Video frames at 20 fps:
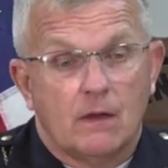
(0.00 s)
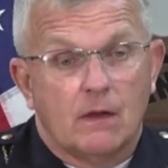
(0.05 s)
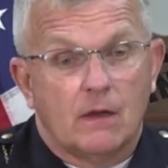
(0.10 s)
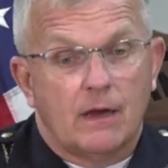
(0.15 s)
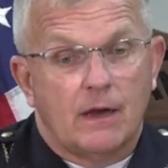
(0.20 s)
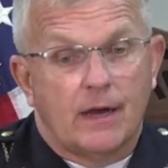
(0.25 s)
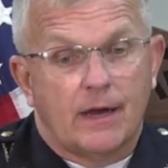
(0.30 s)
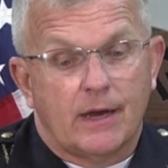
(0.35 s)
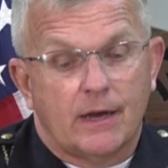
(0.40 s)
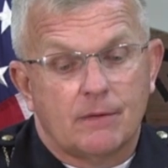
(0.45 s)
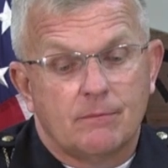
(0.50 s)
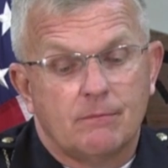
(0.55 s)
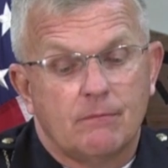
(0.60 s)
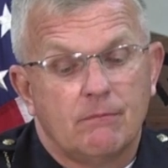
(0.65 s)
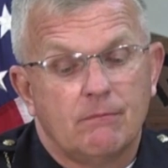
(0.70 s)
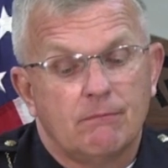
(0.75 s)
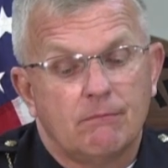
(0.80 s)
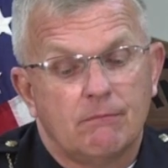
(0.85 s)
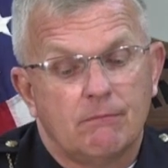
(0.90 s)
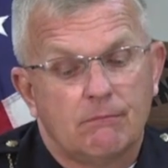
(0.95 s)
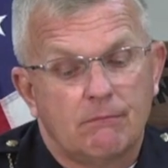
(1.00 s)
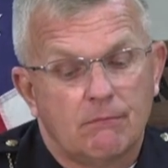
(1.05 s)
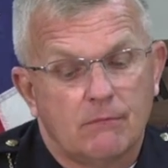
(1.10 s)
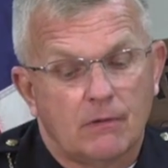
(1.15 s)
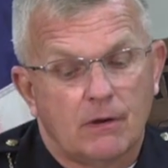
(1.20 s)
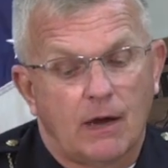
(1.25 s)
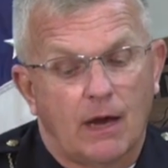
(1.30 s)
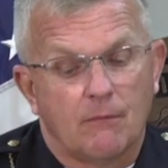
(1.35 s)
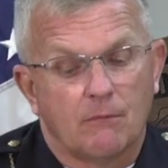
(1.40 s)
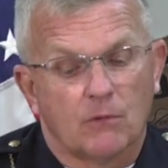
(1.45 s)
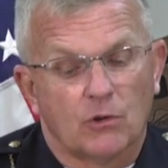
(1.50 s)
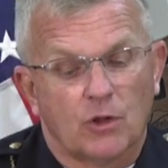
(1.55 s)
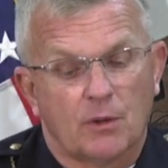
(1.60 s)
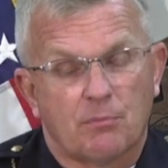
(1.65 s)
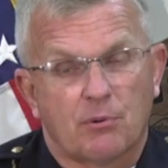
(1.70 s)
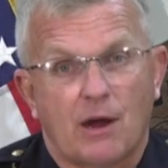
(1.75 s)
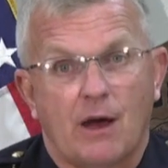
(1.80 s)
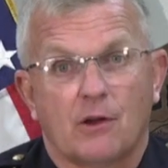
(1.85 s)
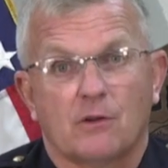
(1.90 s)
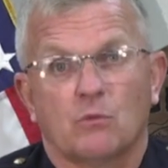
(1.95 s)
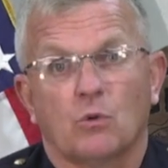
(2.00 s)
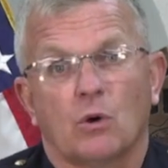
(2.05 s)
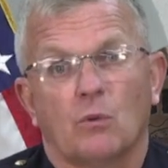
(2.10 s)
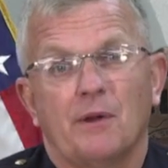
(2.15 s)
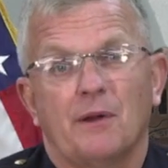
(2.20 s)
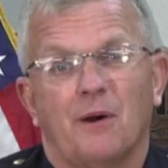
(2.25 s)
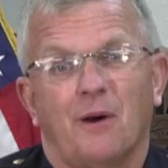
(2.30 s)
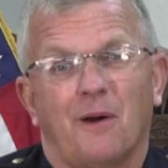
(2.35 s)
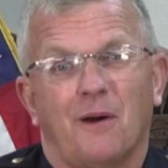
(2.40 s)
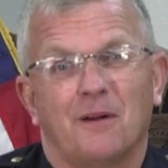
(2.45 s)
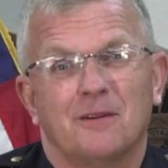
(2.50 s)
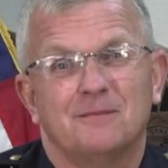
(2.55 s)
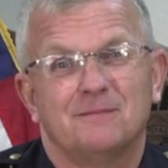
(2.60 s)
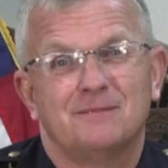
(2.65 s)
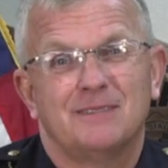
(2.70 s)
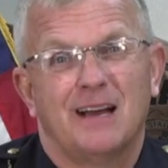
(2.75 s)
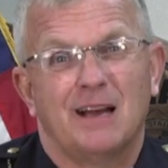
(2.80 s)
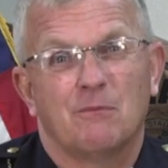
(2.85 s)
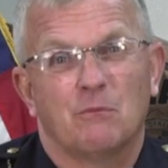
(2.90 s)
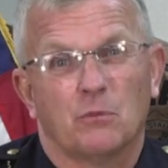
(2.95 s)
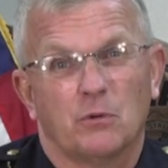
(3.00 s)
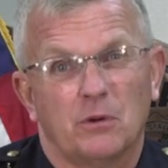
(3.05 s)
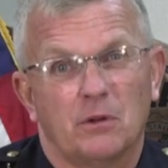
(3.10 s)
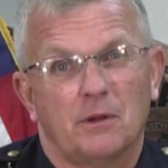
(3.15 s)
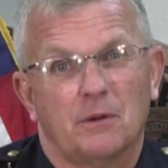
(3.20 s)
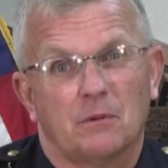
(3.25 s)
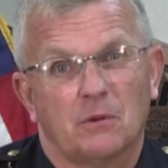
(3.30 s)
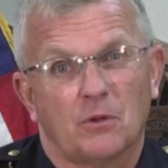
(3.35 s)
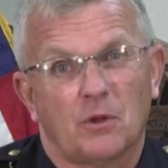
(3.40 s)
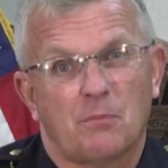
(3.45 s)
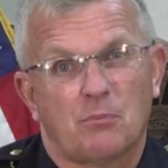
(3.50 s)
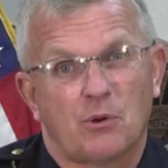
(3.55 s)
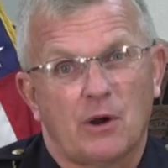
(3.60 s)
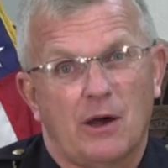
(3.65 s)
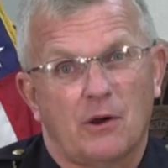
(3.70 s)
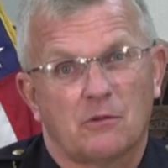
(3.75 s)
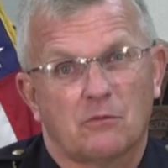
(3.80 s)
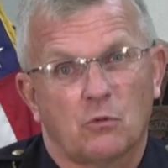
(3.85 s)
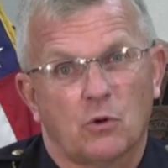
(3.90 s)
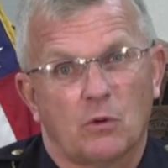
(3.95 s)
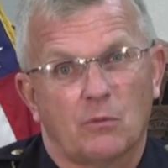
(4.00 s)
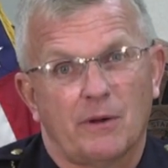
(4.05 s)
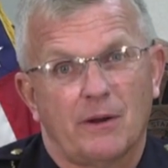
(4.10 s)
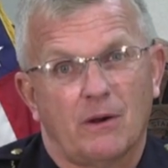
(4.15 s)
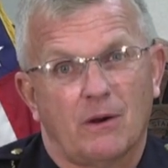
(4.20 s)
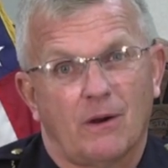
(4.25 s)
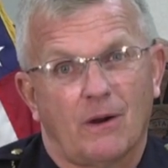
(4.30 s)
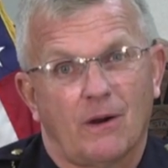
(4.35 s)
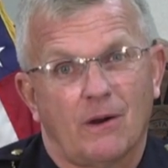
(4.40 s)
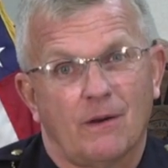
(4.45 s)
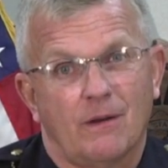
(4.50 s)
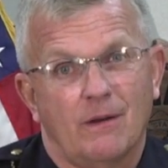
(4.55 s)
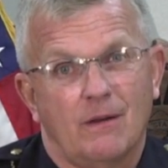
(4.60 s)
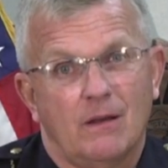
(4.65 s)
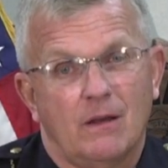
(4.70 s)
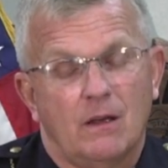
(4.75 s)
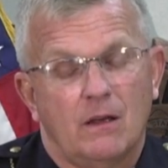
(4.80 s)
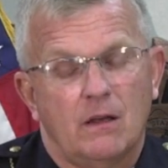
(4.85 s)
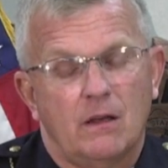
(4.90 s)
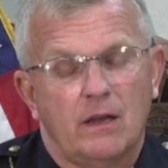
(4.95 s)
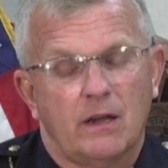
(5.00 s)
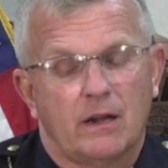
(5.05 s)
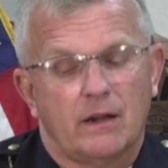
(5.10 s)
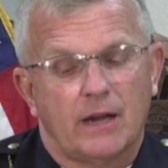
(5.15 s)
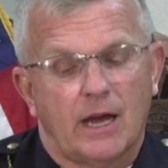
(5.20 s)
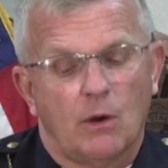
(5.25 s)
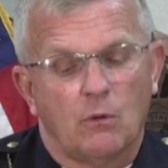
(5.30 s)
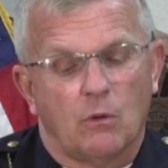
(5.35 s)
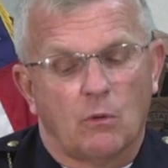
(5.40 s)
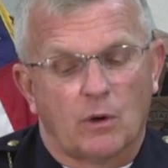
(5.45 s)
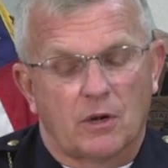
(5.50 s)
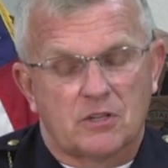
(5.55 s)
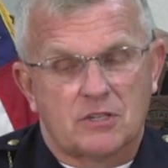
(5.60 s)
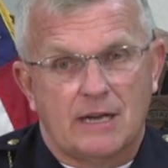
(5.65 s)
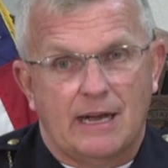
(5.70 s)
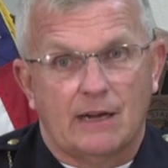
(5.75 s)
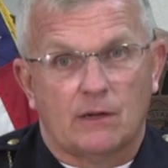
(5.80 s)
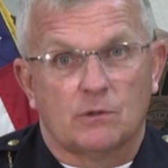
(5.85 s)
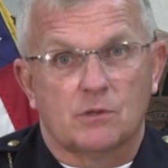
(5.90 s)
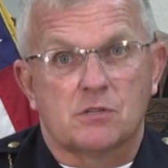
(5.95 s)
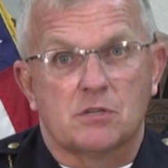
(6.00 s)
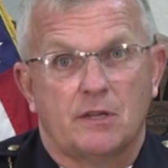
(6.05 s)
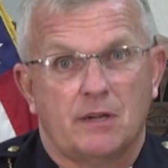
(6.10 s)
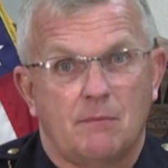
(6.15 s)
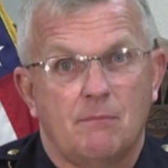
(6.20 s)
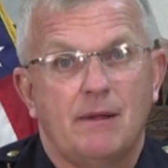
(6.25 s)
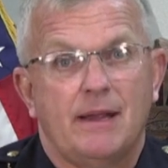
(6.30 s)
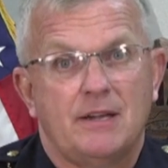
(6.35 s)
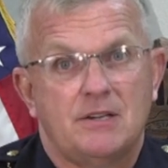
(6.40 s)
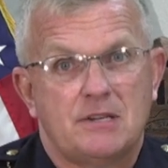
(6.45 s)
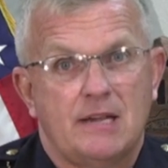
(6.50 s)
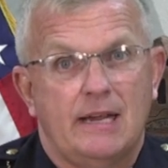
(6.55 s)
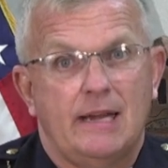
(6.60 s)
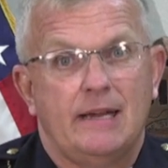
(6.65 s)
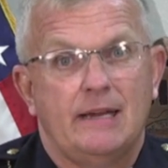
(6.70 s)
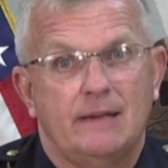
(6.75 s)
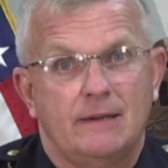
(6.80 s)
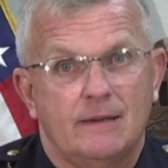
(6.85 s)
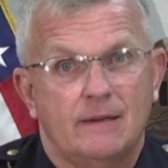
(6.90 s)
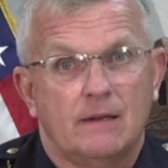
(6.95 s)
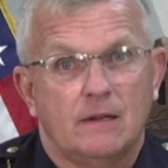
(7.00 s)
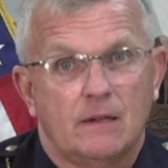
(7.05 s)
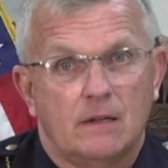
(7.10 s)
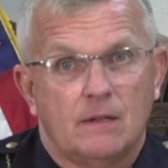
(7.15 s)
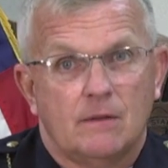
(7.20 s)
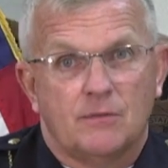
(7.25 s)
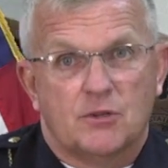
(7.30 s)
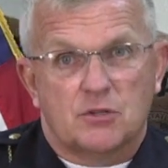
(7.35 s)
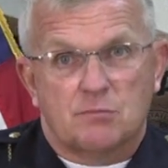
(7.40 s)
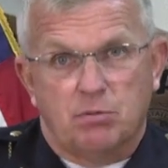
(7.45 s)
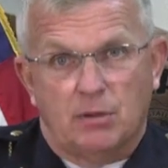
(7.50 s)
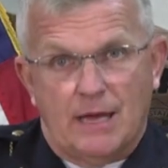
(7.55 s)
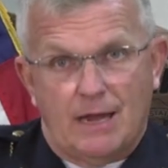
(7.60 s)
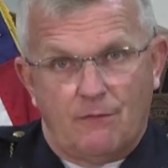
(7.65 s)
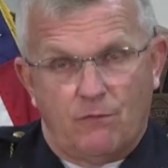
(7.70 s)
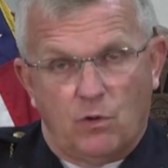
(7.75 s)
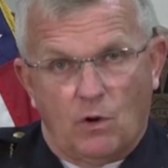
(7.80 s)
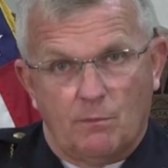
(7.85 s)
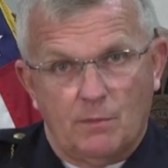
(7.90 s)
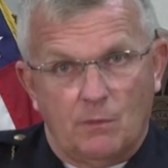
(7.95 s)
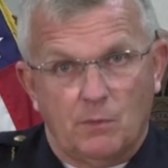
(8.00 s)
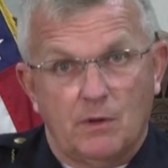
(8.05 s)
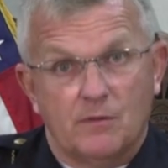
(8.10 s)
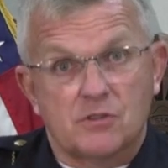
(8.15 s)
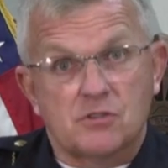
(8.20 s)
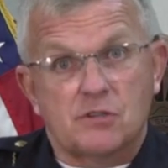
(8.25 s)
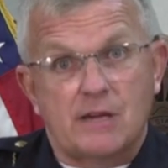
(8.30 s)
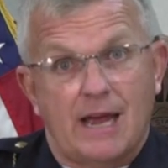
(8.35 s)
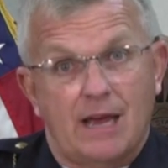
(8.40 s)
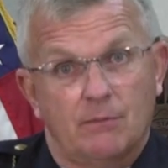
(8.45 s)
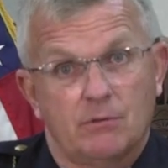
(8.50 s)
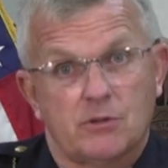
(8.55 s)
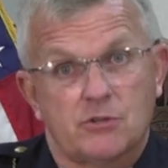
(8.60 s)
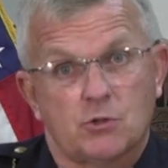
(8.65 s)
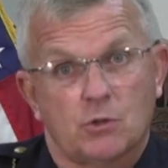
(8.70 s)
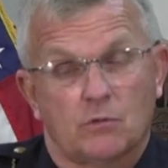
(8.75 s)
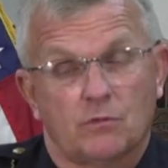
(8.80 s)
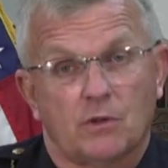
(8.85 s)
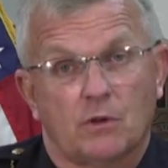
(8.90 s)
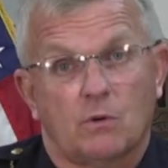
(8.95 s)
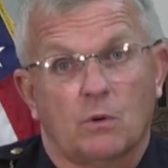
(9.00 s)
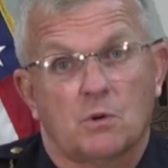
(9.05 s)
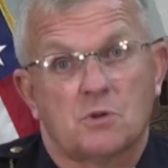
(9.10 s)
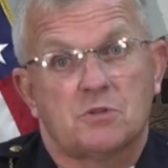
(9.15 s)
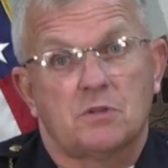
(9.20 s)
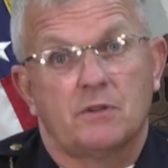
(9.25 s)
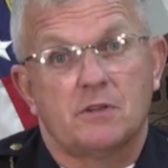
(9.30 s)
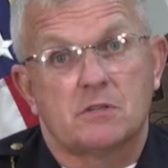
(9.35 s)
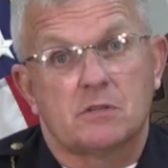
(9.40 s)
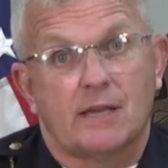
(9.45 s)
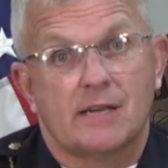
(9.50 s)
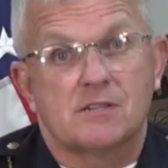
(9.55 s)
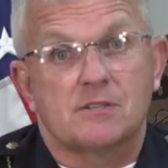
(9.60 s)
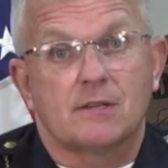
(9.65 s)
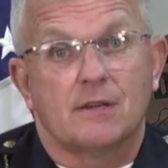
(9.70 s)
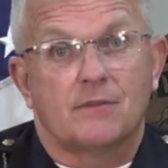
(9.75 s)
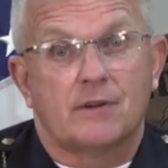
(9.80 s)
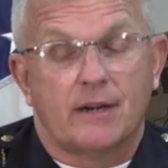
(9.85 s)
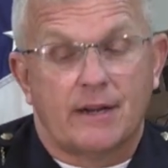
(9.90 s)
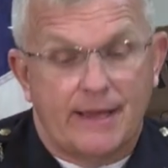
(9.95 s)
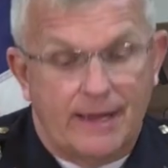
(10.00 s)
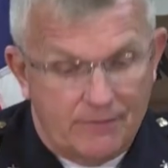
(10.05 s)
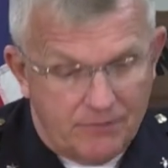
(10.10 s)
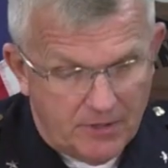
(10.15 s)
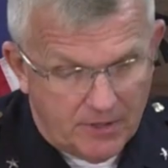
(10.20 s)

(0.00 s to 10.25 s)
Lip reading: I'm really proud of where we are. I'm really, really proud of where we are. And I will work tirelessly to maintain this platform that we've established over the course of these last 7.5